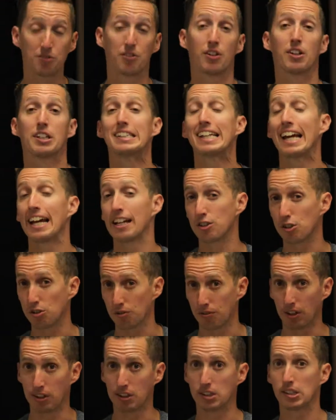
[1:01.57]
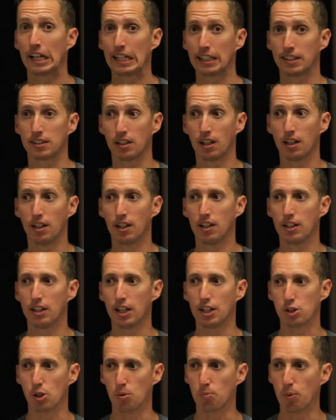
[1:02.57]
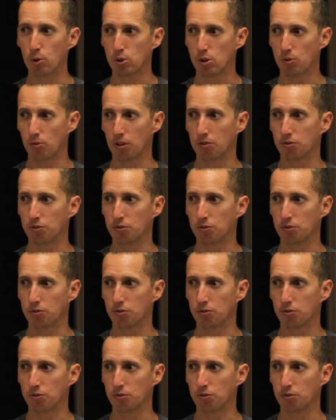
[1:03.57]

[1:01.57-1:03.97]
very tense, very tight. And so most of our